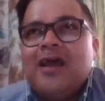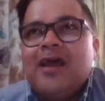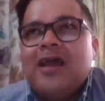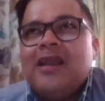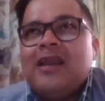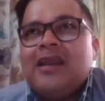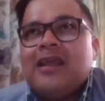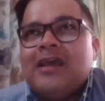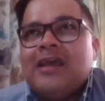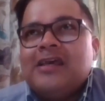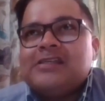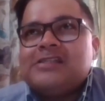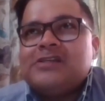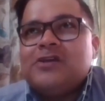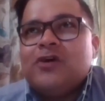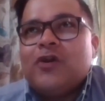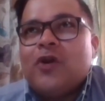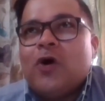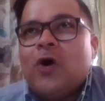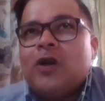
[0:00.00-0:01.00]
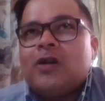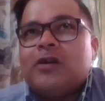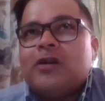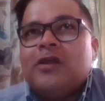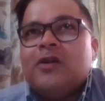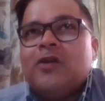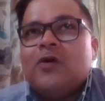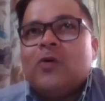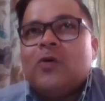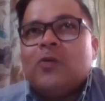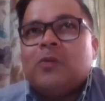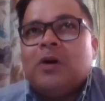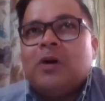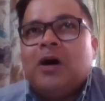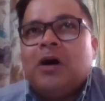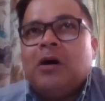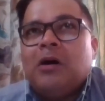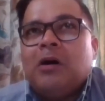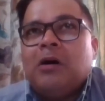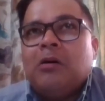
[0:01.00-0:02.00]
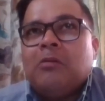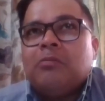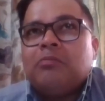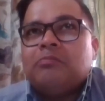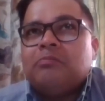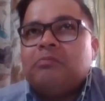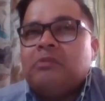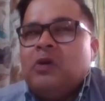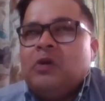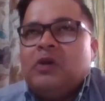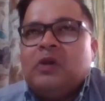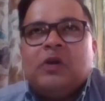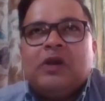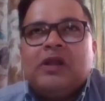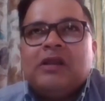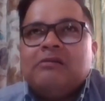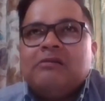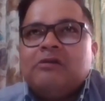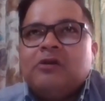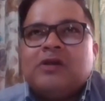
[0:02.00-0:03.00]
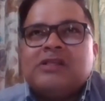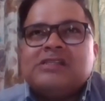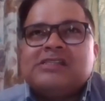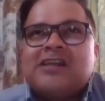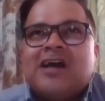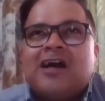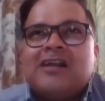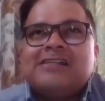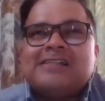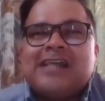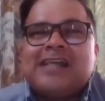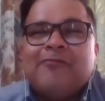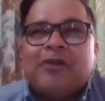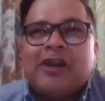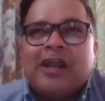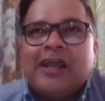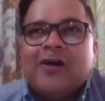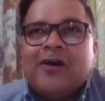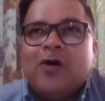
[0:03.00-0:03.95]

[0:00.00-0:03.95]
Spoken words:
In case you're not, you can start stammering,